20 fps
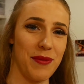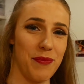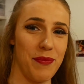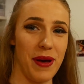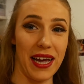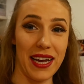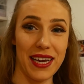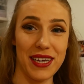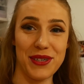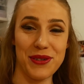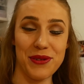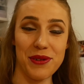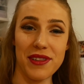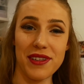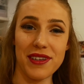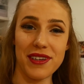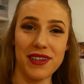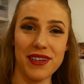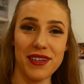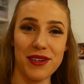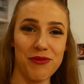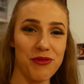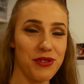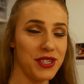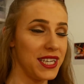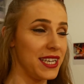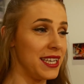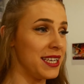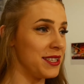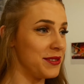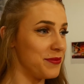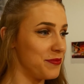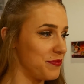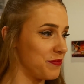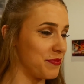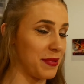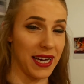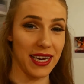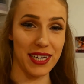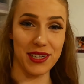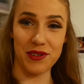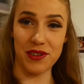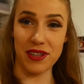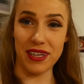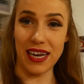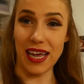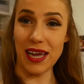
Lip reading: Back to the routine, back to the